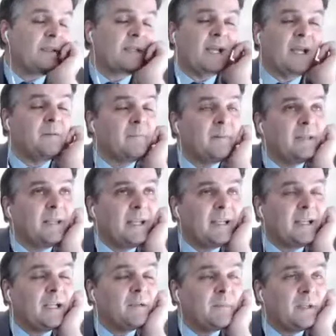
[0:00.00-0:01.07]
they can be
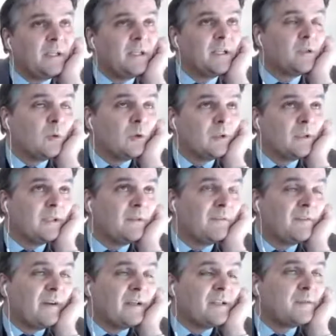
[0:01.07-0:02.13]
equal in
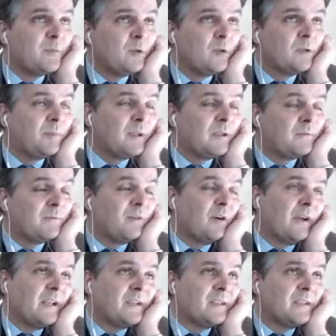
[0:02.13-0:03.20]
Facebook, but for instance,
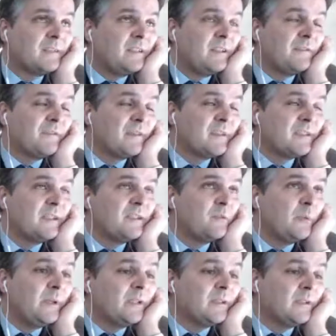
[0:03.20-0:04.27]
difference in Twitter.